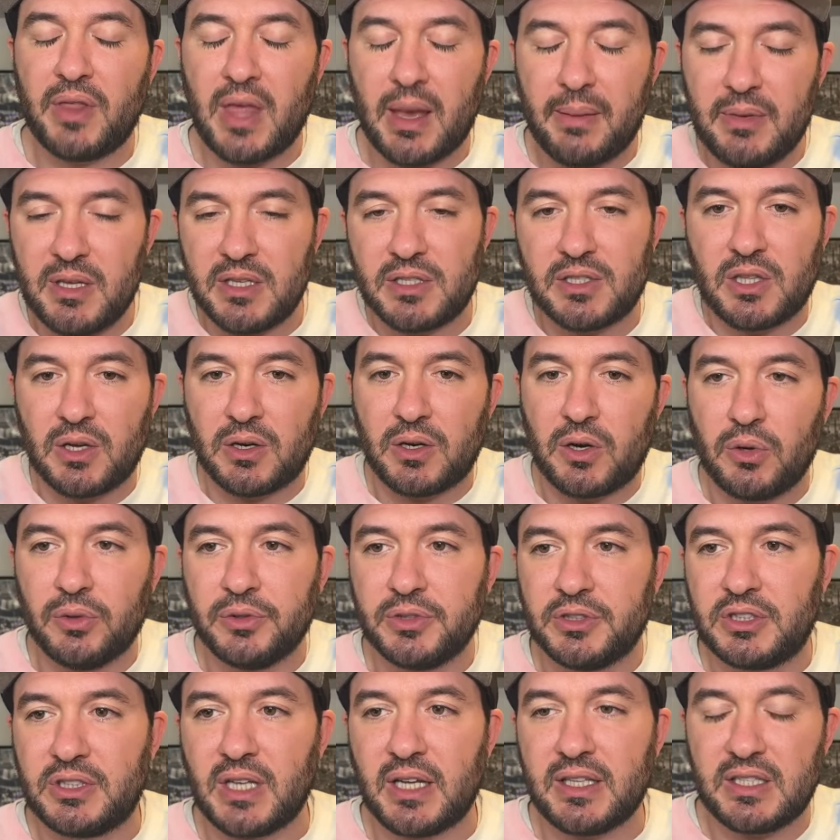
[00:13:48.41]
that means that
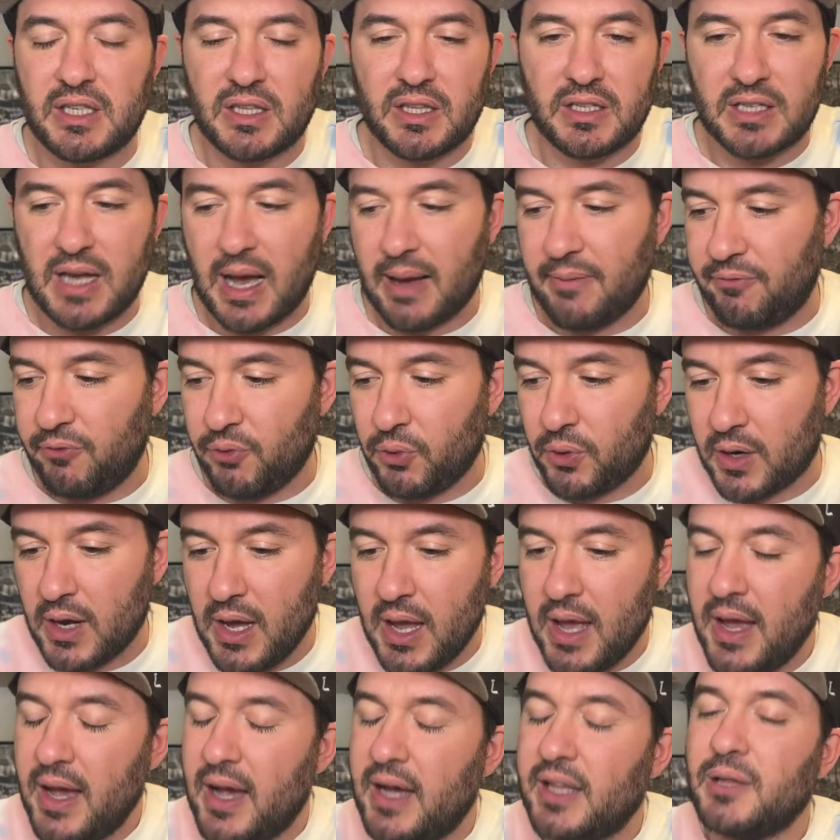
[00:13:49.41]
Golden State's in the top four
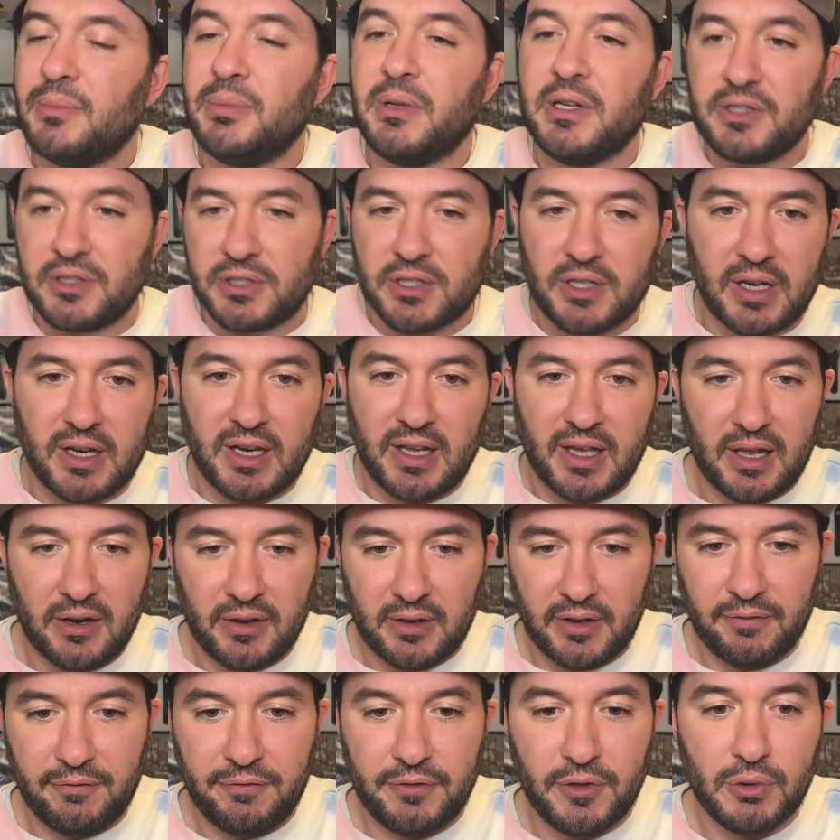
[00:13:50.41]
and the Blazers are going to get
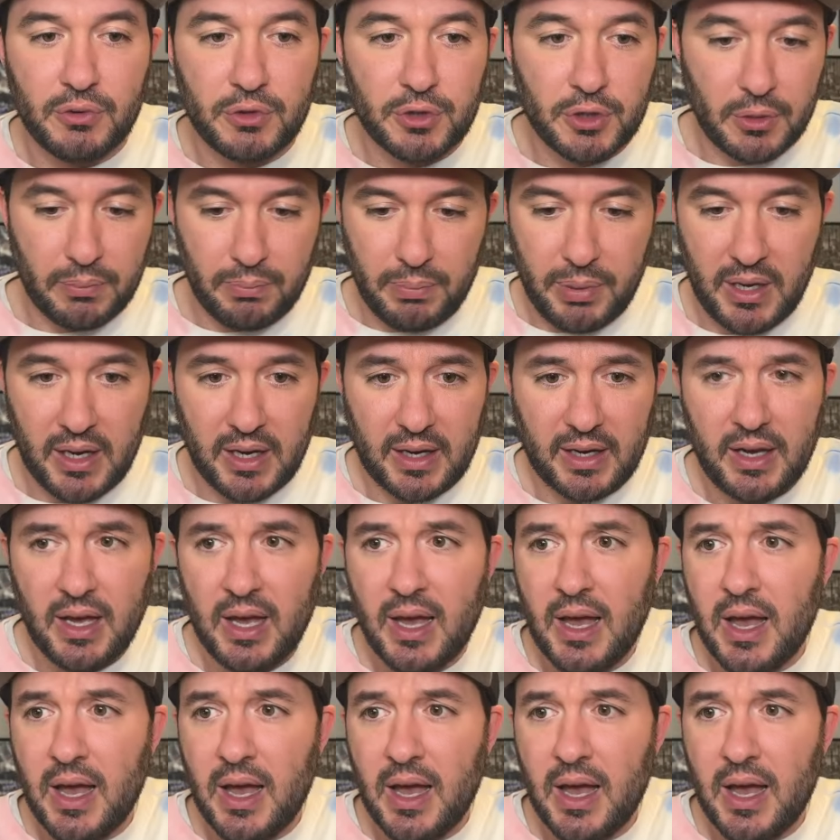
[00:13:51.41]
a future pick.